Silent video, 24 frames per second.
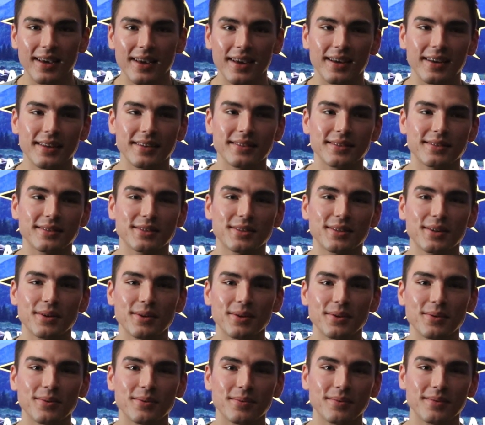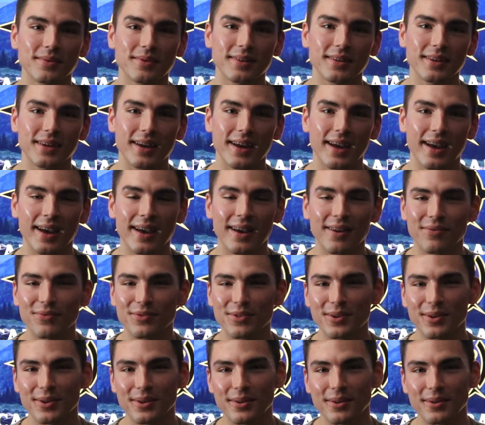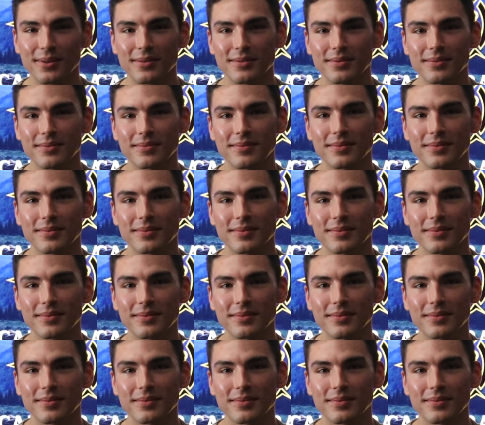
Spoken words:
And so after